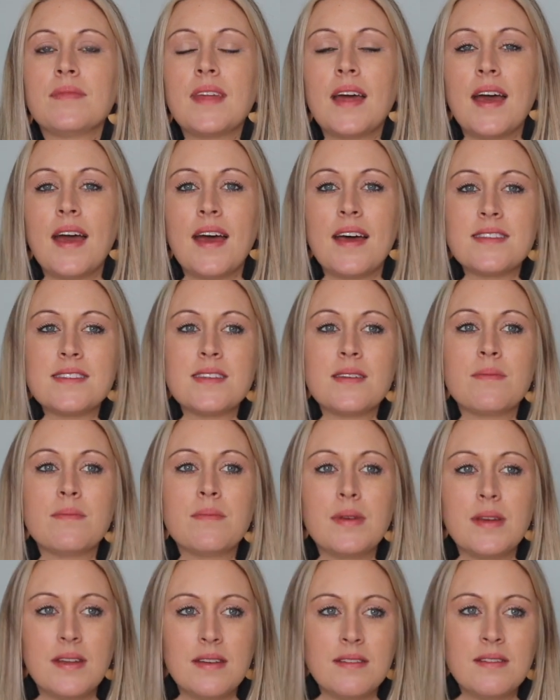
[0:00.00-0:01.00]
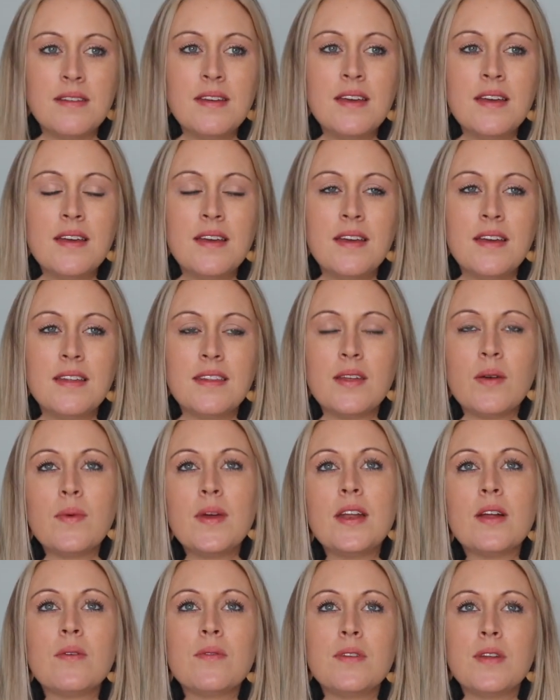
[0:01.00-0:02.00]
hasn't been, that
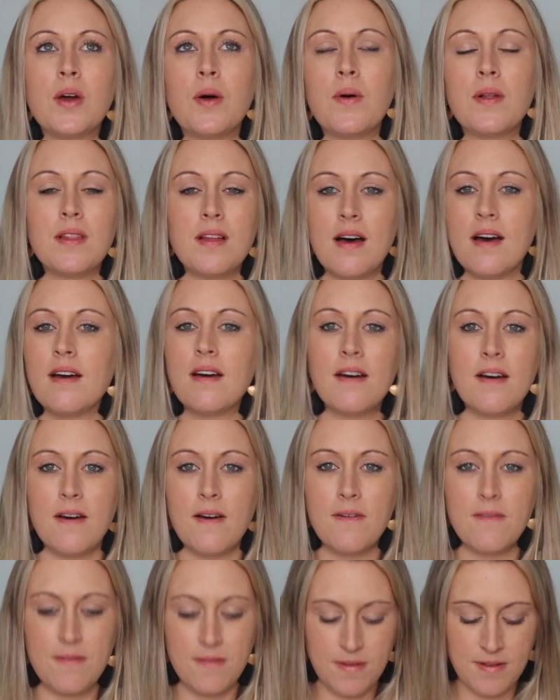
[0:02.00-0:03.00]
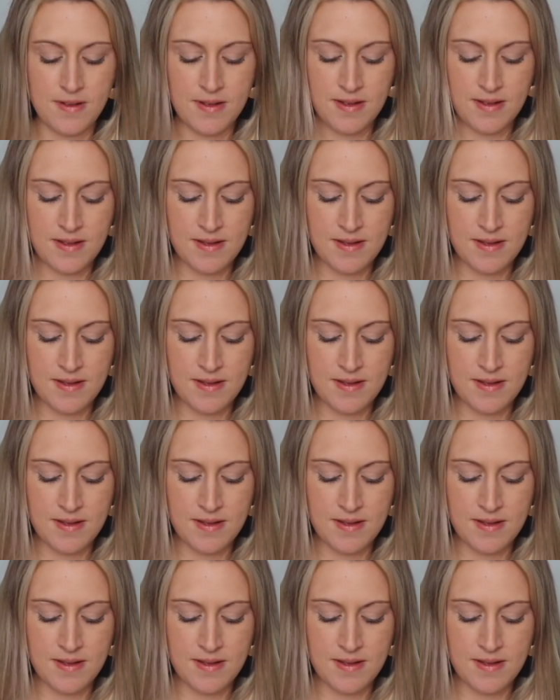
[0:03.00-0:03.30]
we don't know a lot of.